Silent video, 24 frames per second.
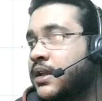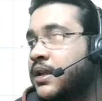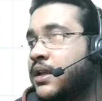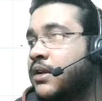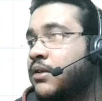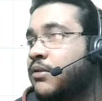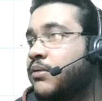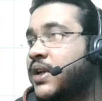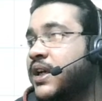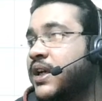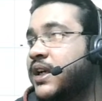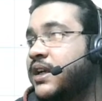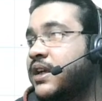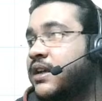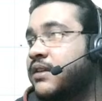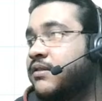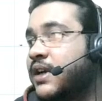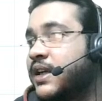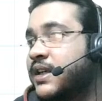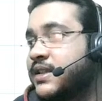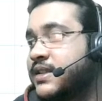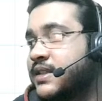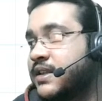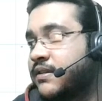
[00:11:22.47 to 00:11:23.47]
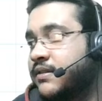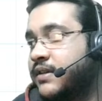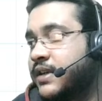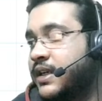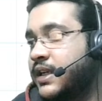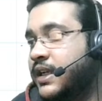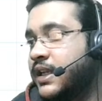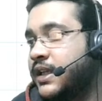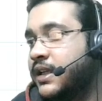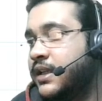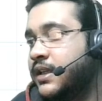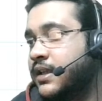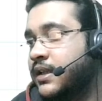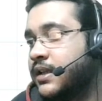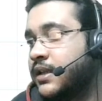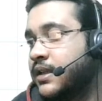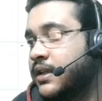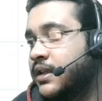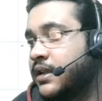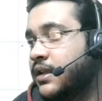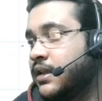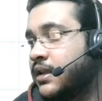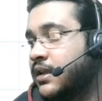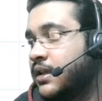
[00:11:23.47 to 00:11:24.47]
when it divides 70,
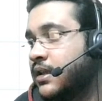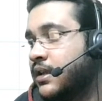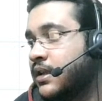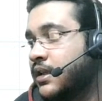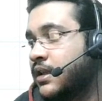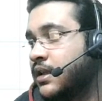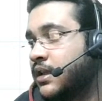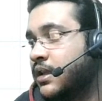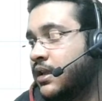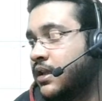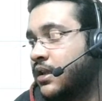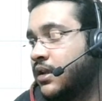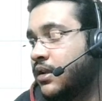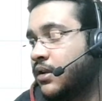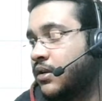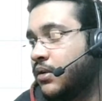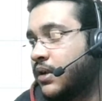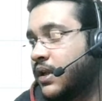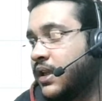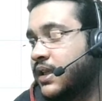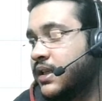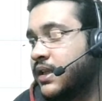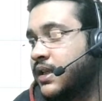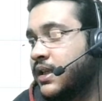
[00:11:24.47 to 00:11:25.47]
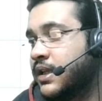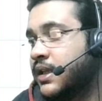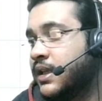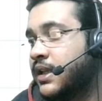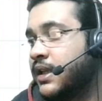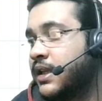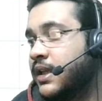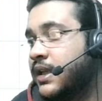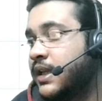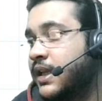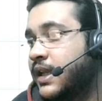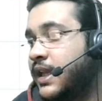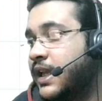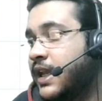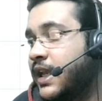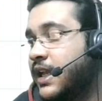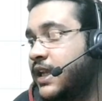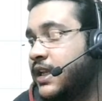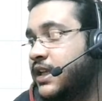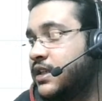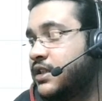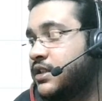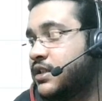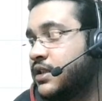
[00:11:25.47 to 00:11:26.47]
okay,
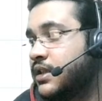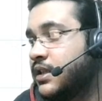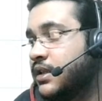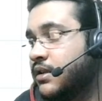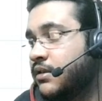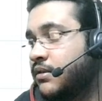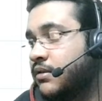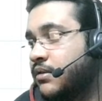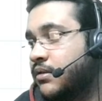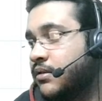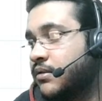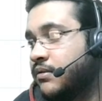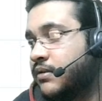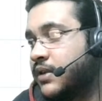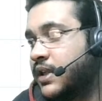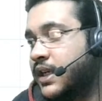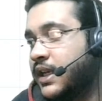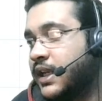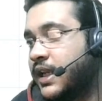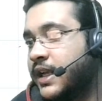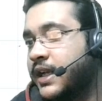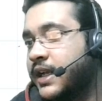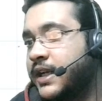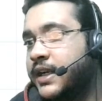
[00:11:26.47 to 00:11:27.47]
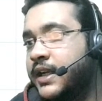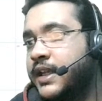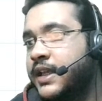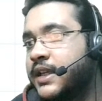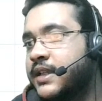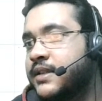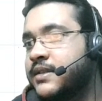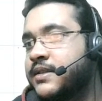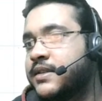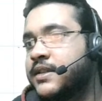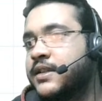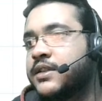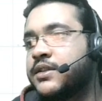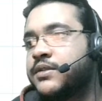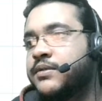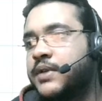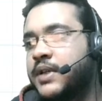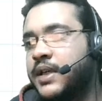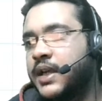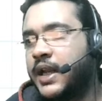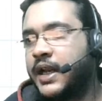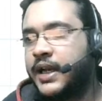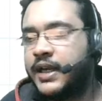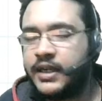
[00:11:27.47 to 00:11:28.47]
8 when 80, and 6 when
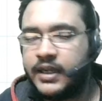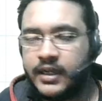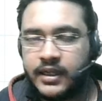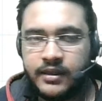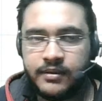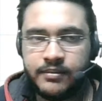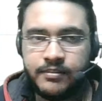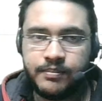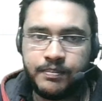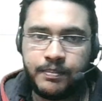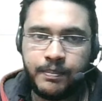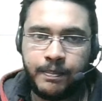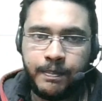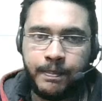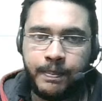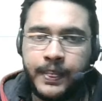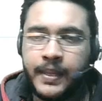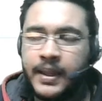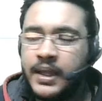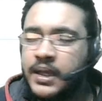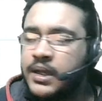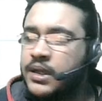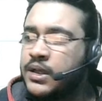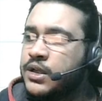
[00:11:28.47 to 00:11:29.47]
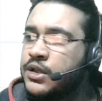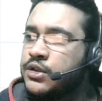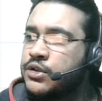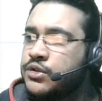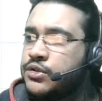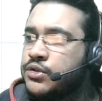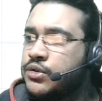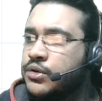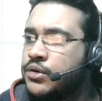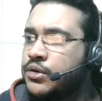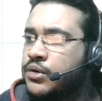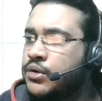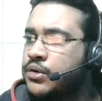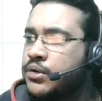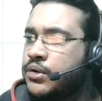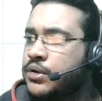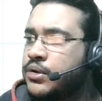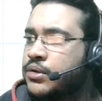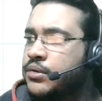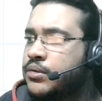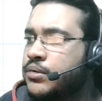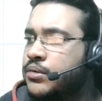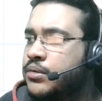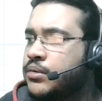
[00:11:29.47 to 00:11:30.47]
90. So,
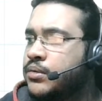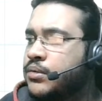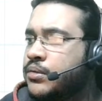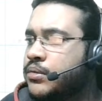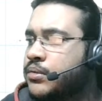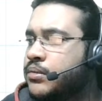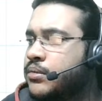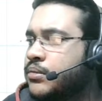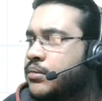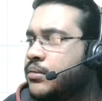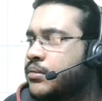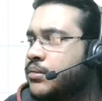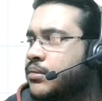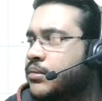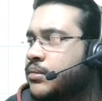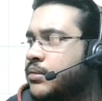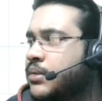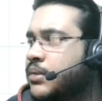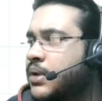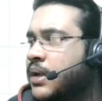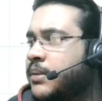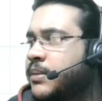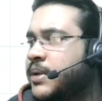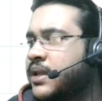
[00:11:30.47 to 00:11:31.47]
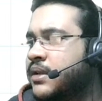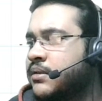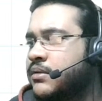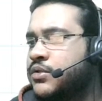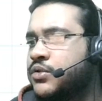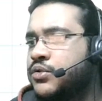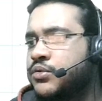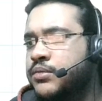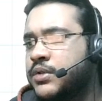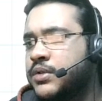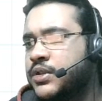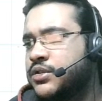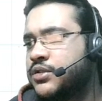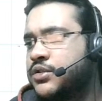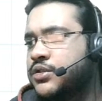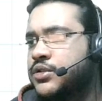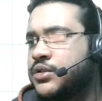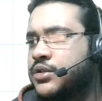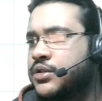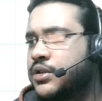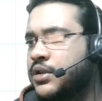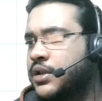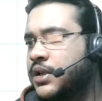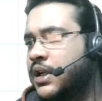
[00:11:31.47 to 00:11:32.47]
I mean, too
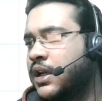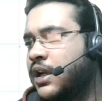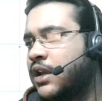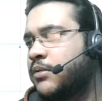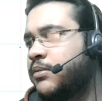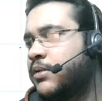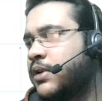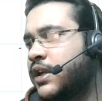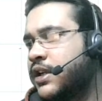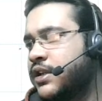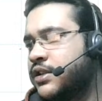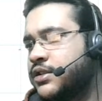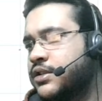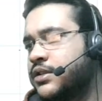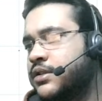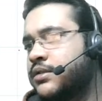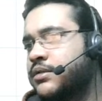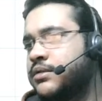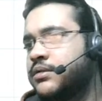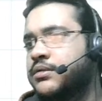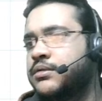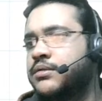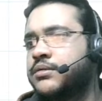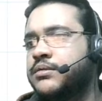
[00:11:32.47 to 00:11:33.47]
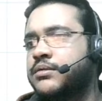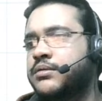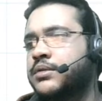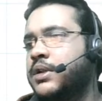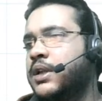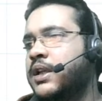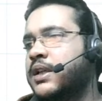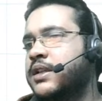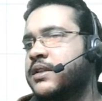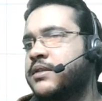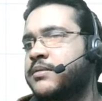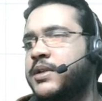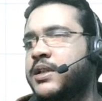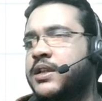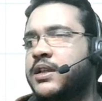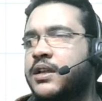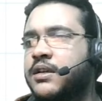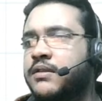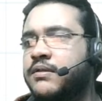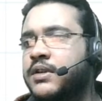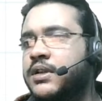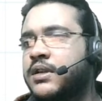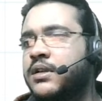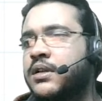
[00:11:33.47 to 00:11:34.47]
much elaboration has been
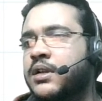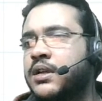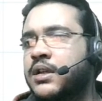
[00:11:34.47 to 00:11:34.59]
given.